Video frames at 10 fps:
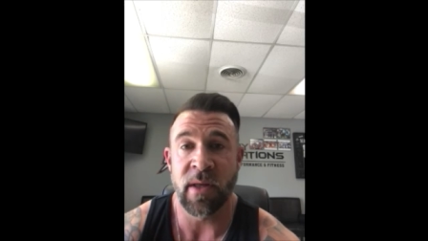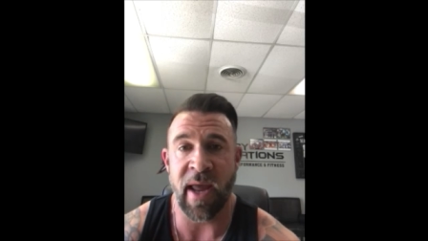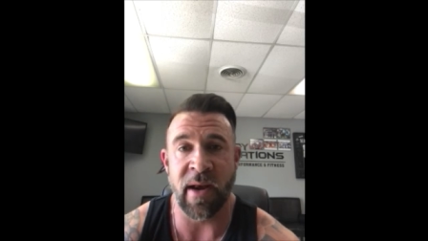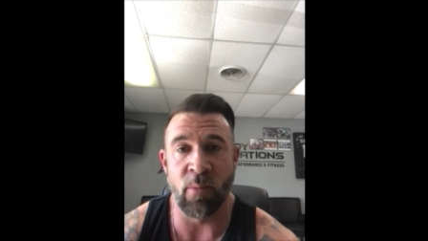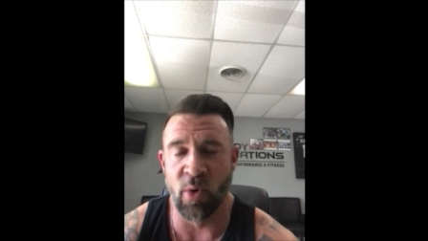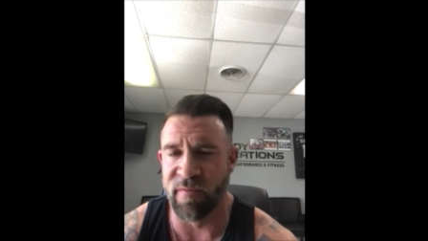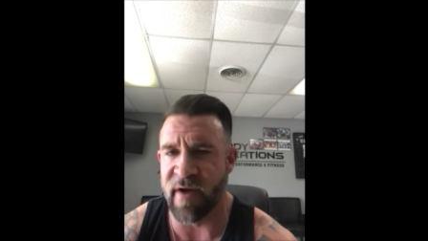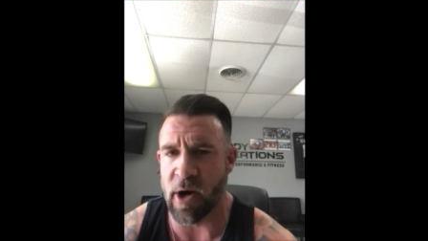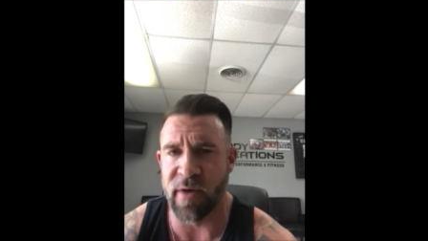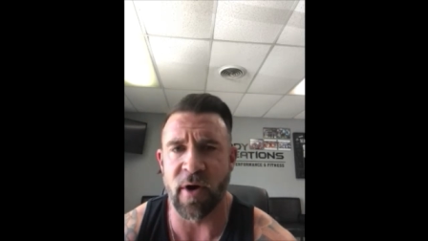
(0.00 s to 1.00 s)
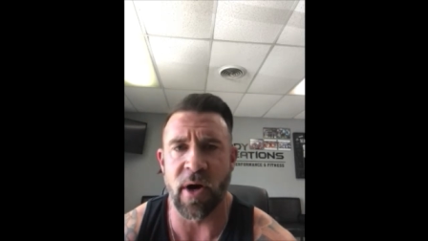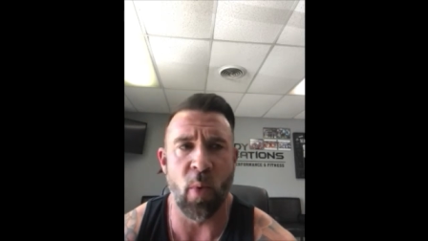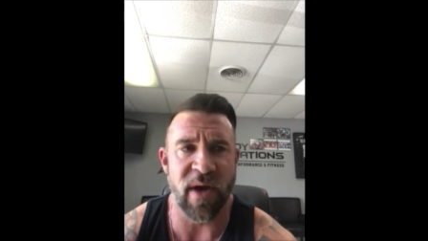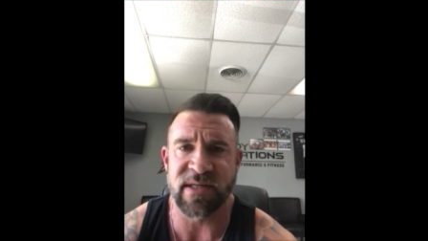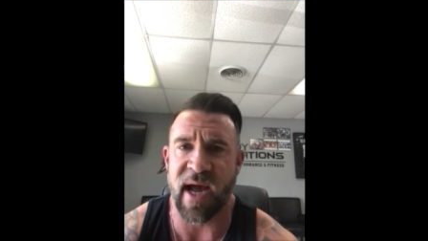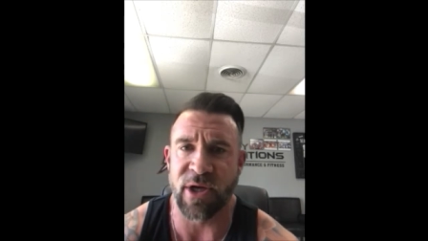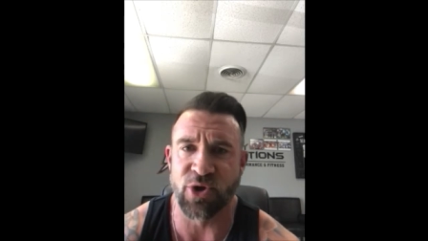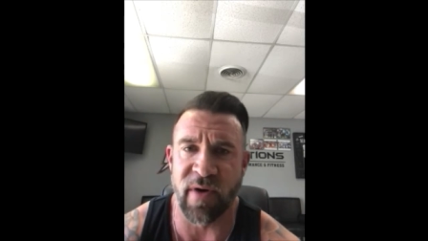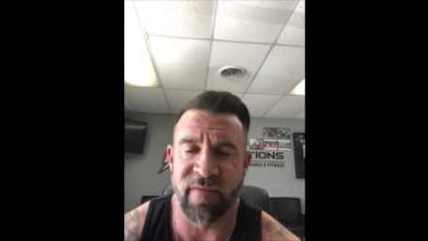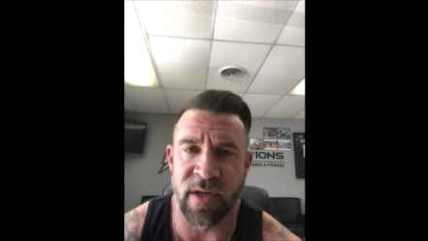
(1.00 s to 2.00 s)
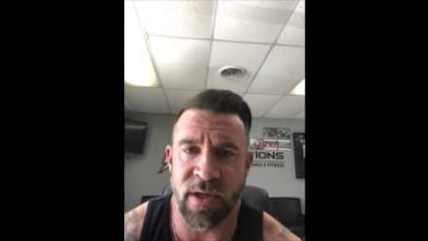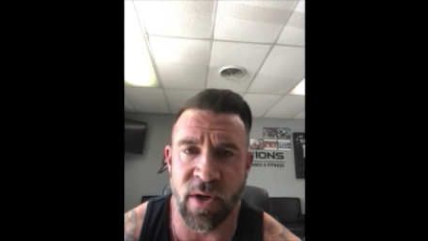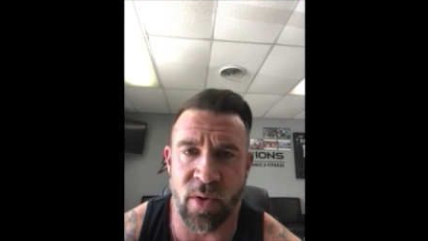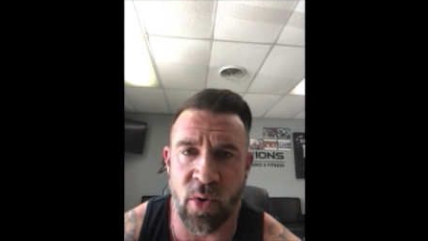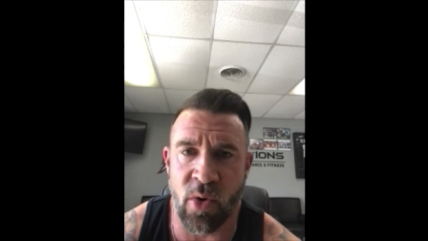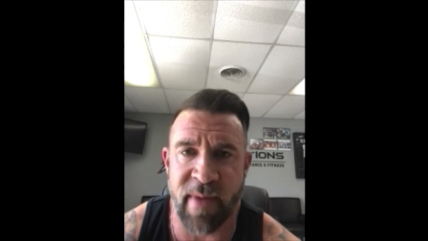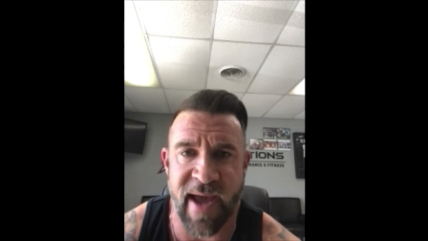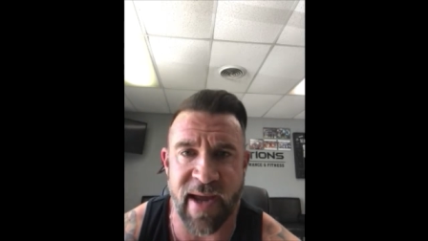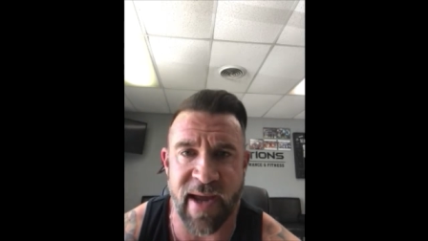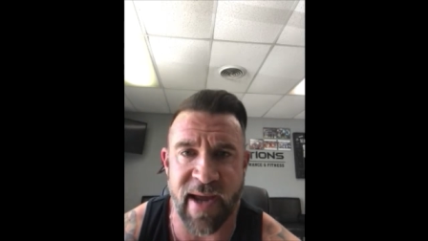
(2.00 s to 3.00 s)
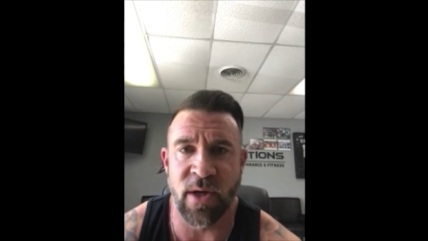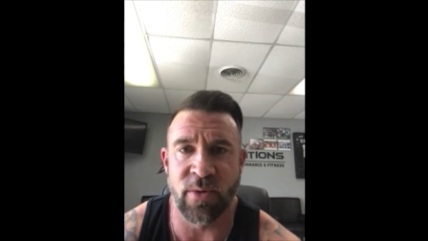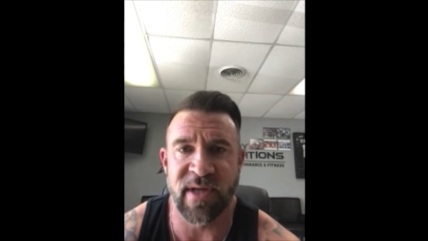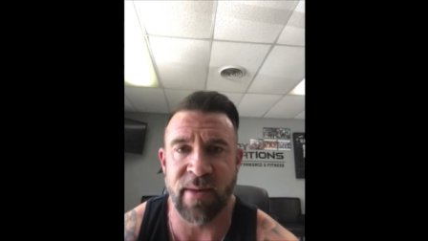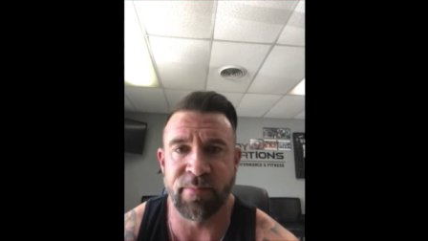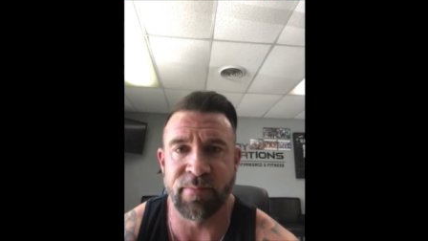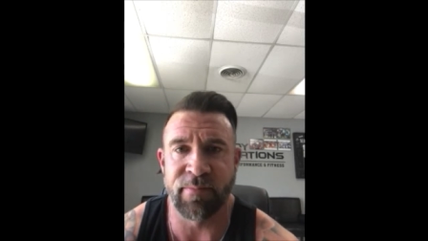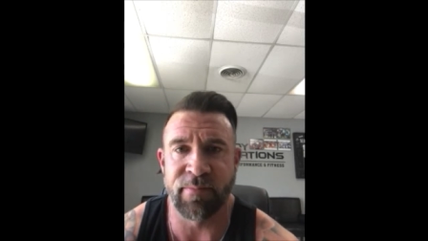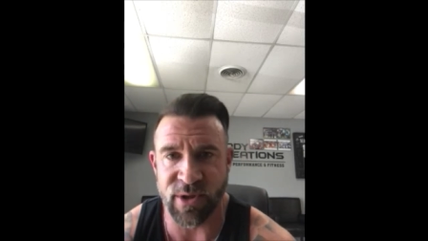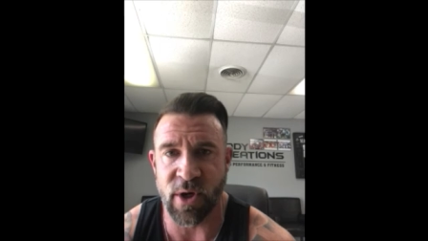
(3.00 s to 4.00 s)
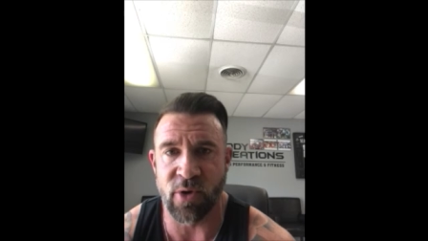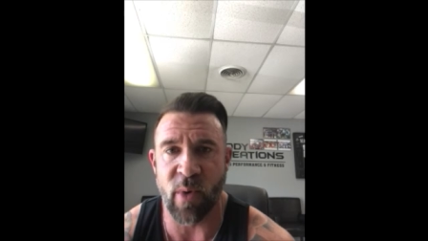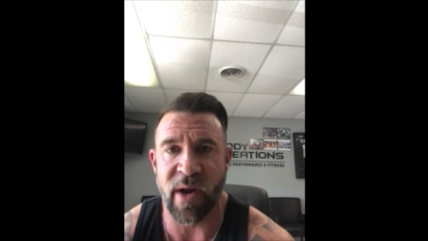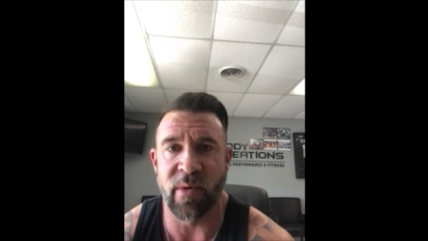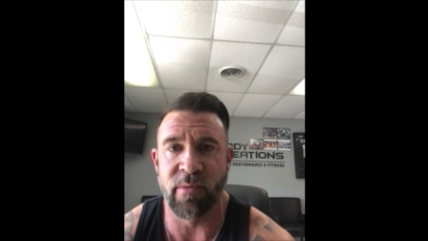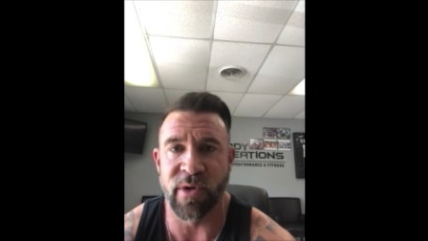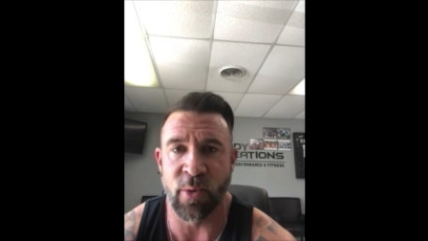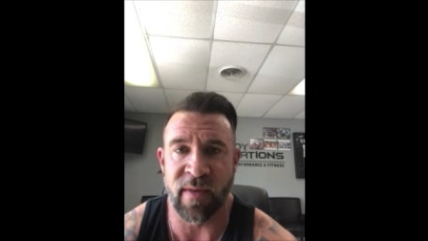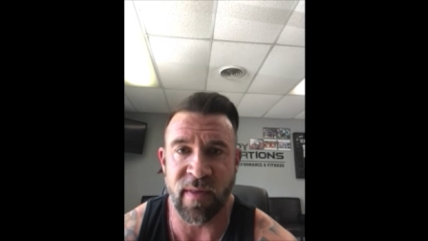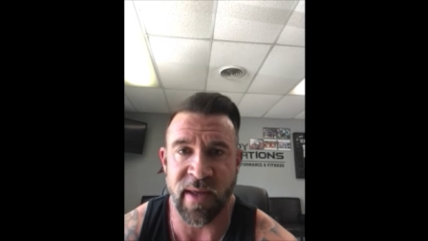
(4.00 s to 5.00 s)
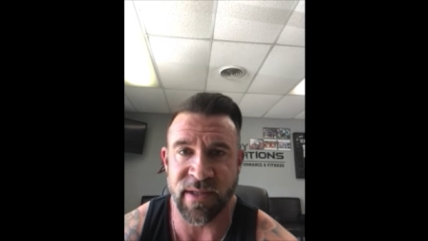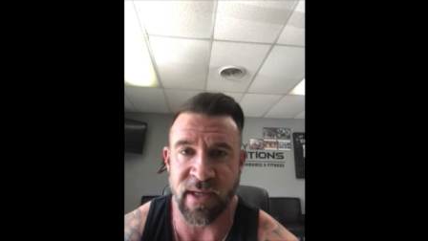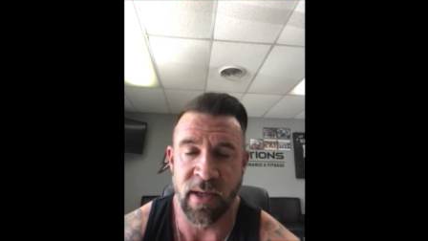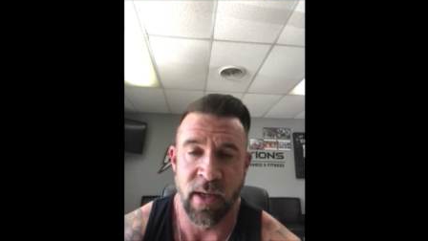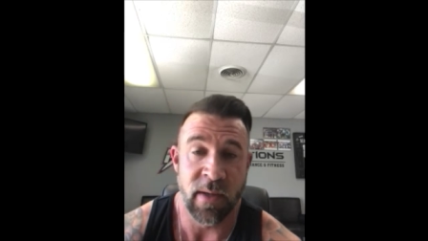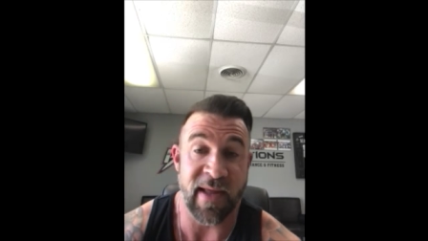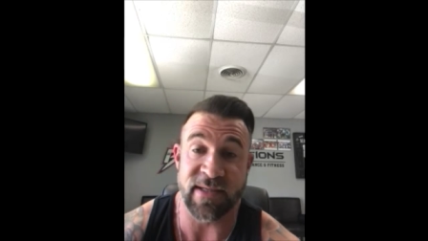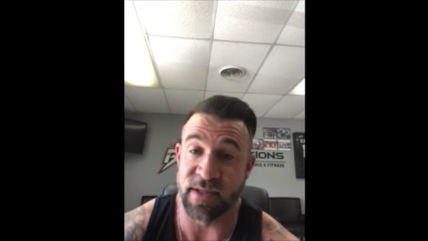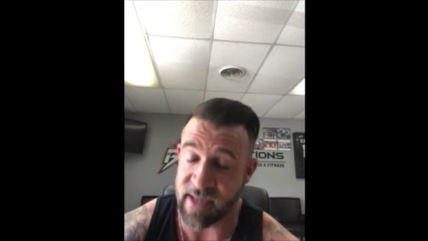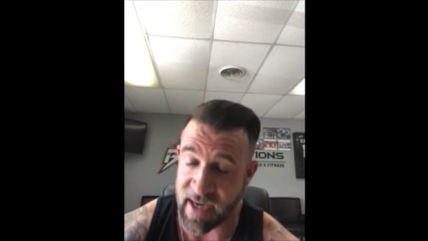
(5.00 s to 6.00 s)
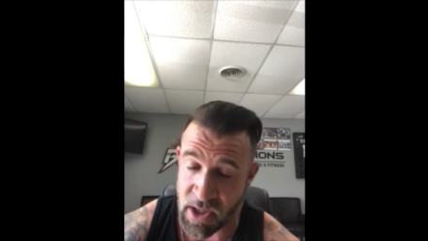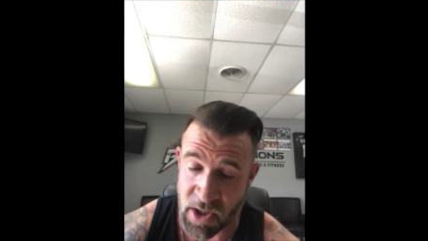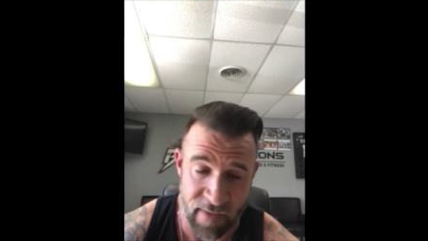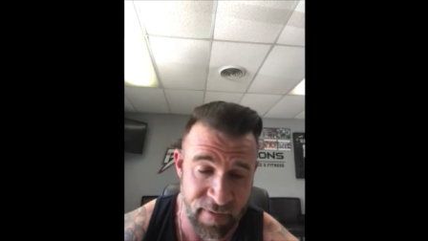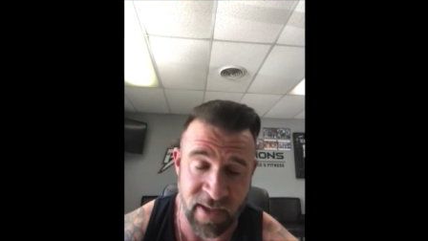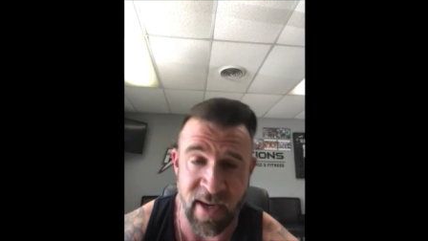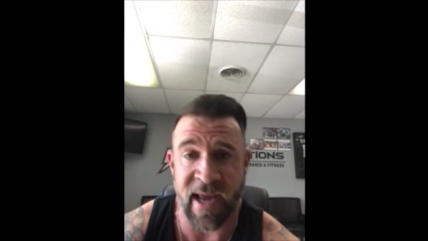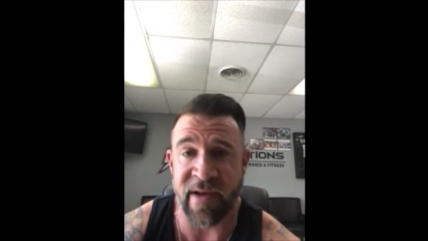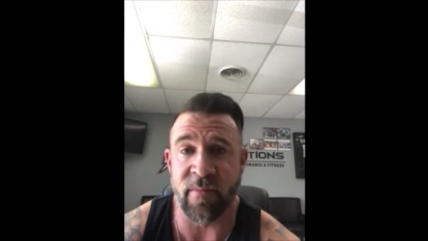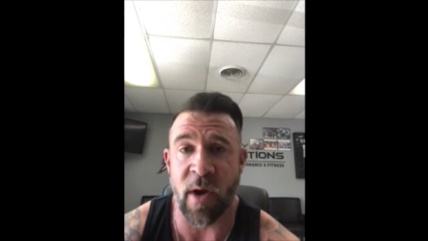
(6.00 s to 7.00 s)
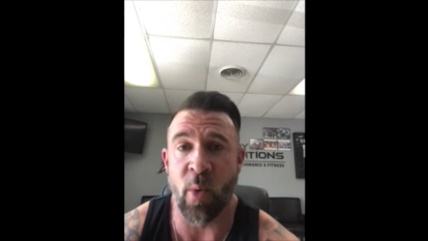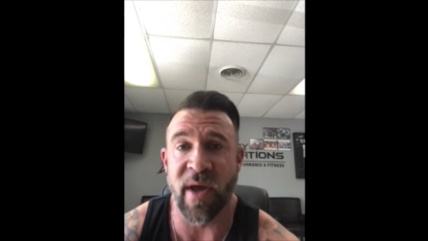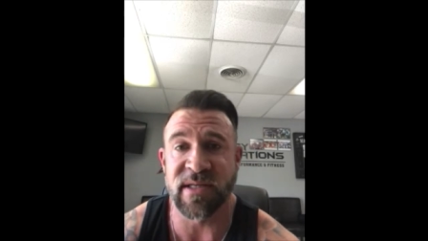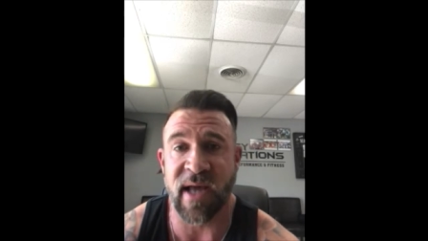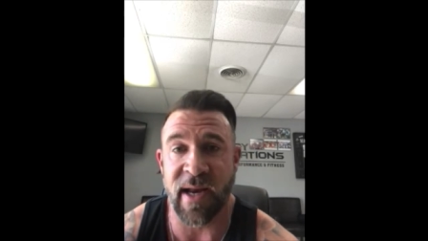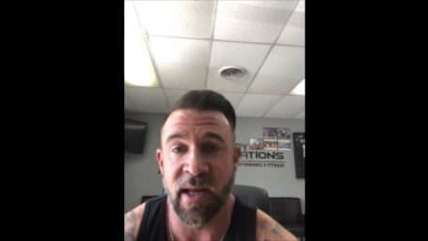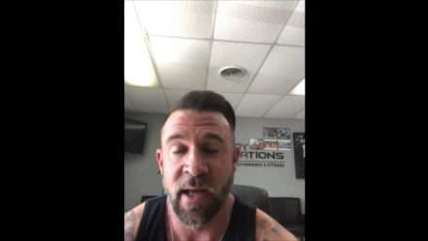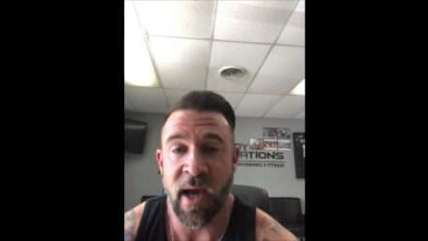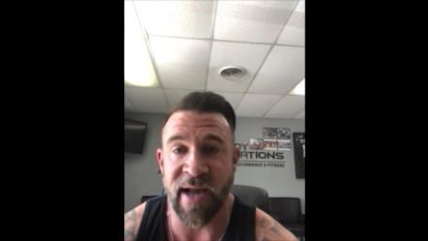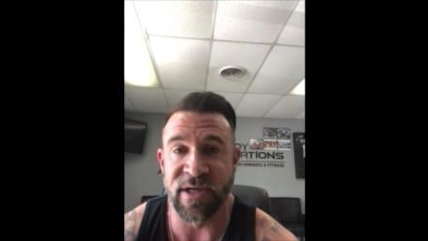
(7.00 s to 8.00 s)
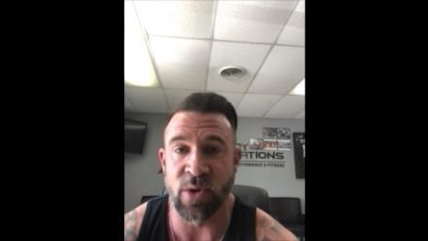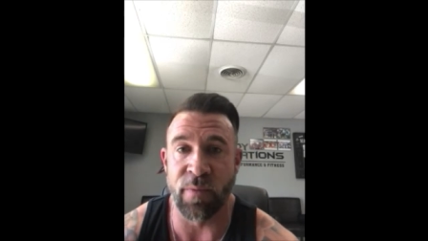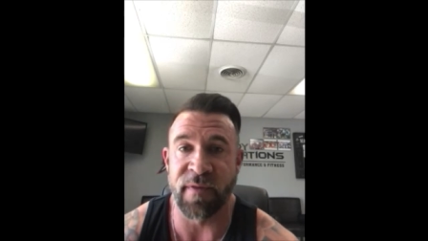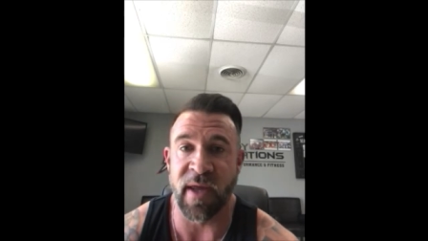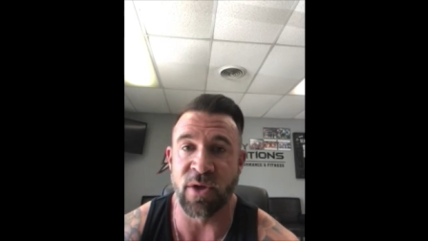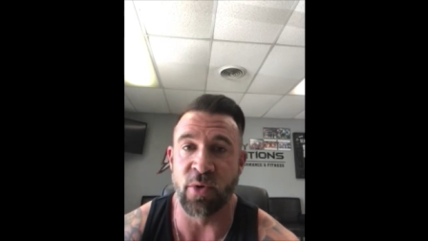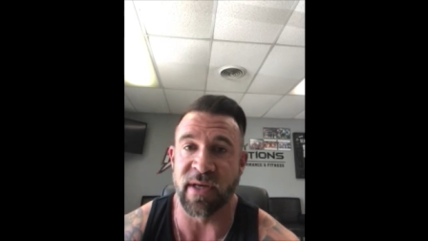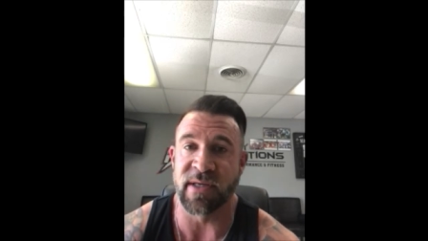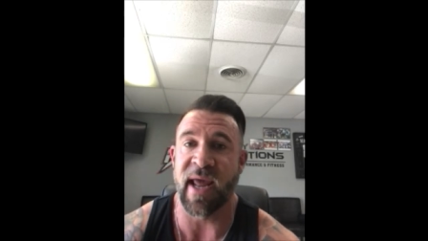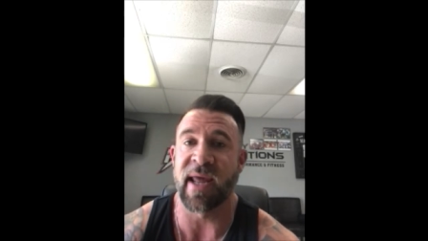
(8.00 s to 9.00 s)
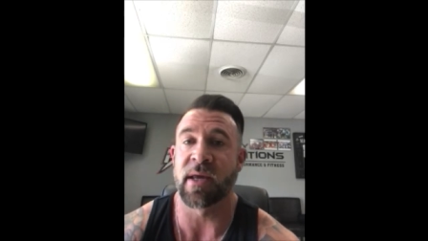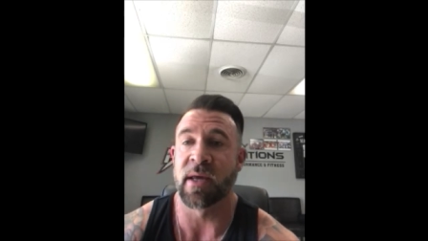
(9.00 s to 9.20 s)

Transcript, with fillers: And we were very, very West Side driven, you know, going back, you know, 10 plus years ago, the way we were doing things. And that's to say nothing negative about West Side. I just don't think you can take